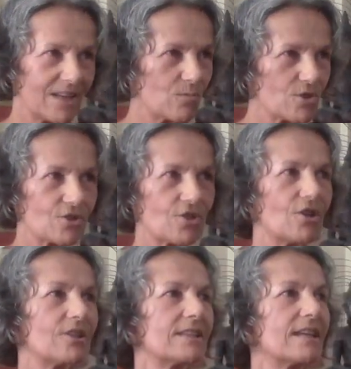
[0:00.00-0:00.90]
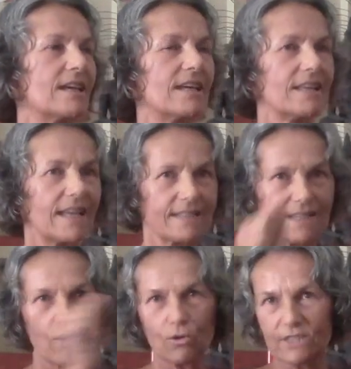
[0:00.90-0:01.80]
It was gone. Like
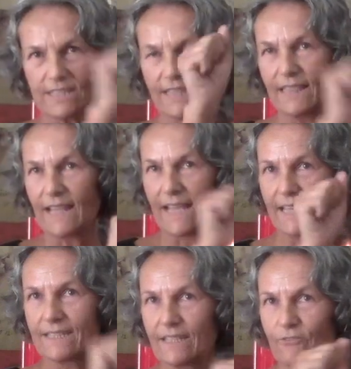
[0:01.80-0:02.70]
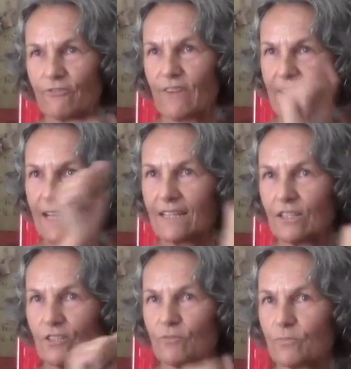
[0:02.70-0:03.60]
the whole slant, the file
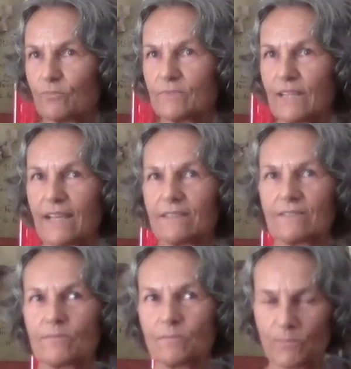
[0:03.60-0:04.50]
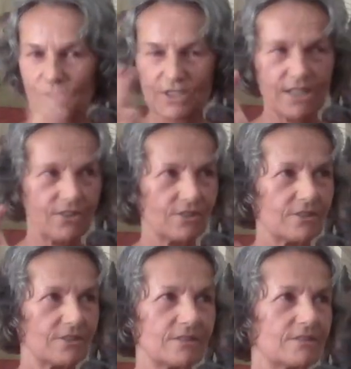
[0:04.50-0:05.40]
of that
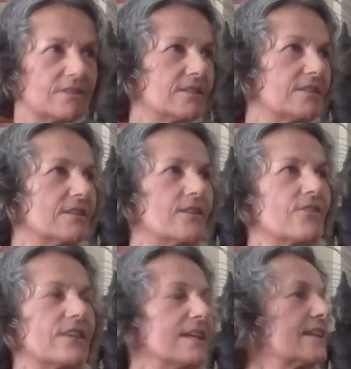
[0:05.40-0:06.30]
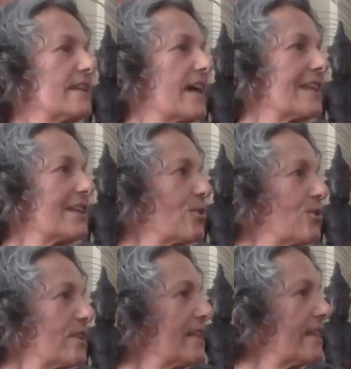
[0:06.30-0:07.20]
particular thing that I'd
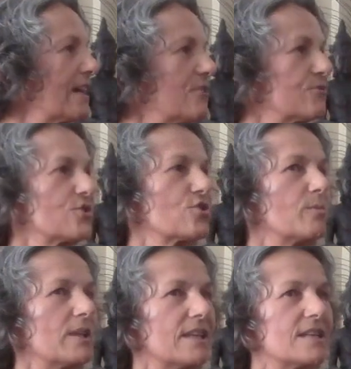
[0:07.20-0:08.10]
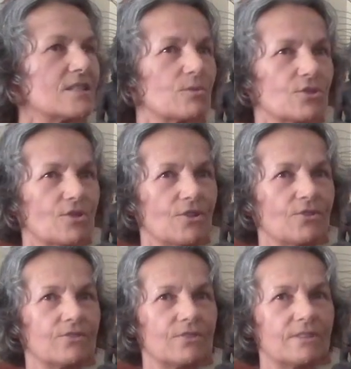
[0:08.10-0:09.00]
learned and done for so many years, it was gone.